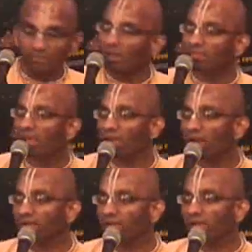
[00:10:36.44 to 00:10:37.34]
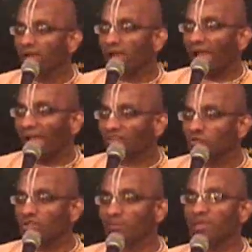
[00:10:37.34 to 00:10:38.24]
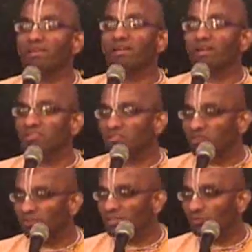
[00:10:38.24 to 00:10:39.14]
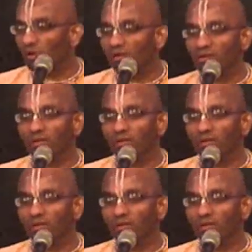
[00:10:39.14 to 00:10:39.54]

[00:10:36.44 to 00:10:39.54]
that actually being religious means what?